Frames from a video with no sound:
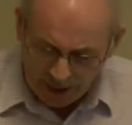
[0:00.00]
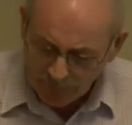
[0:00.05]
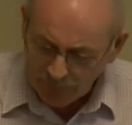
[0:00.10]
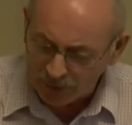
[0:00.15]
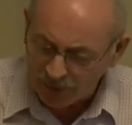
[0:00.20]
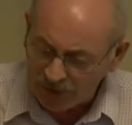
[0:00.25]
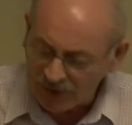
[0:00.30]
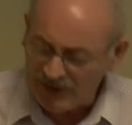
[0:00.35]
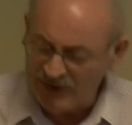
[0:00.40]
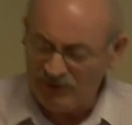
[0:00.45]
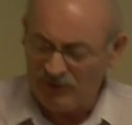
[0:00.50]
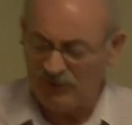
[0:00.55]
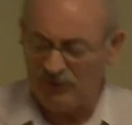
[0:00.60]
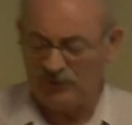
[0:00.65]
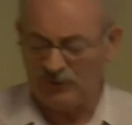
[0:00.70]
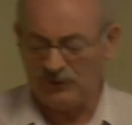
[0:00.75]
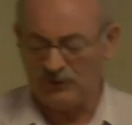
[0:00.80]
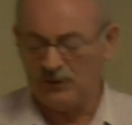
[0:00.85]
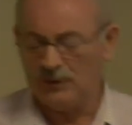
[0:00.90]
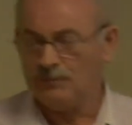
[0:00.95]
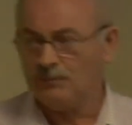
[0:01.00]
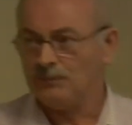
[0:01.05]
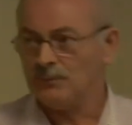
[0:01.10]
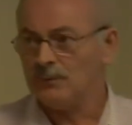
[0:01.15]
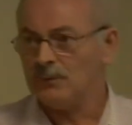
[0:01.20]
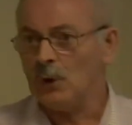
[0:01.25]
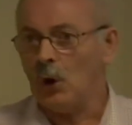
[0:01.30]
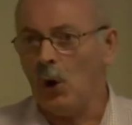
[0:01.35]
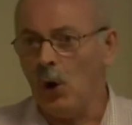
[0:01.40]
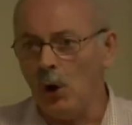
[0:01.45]
a belief
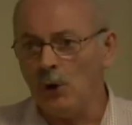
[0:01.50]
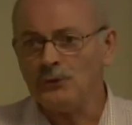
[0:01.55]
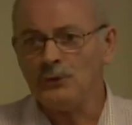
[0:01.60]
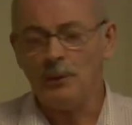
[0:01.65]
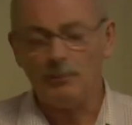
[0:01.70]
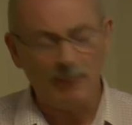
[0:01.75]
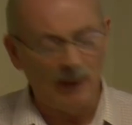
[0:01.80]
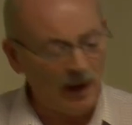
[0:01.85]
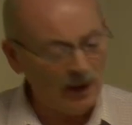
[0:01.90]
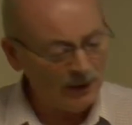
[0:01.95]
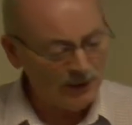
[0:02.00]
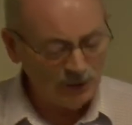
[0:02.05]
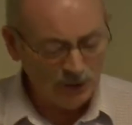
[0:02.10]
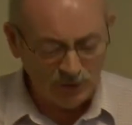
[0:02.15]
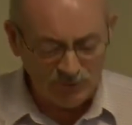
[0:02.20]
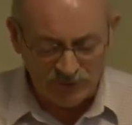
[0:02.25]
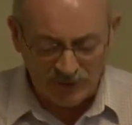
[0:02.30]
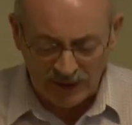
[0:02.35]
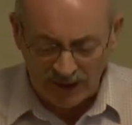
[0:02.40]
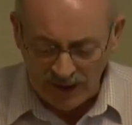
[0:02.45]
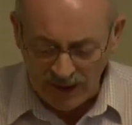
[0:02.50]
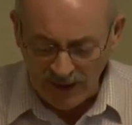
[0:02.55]
on the part of the